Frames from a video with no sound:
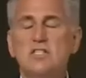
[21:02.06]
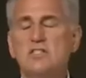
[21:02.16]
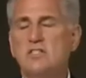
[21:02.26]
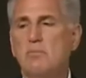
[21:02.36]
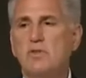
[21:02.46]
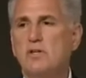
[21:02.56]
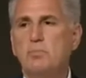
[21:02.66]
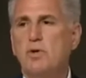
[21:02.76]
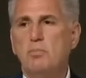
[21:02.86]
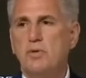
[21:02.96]
isn't something
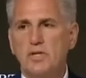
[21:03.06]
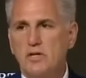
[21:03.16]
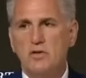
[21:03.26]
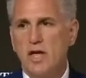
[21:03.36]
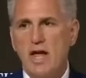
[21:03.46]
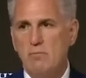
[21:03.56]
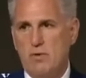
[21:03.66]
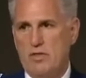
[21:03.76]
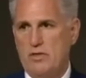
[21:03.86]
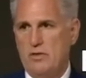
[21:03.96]
to put a political game
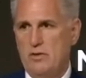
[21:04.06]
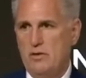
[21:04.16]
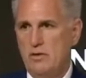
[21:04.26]
with.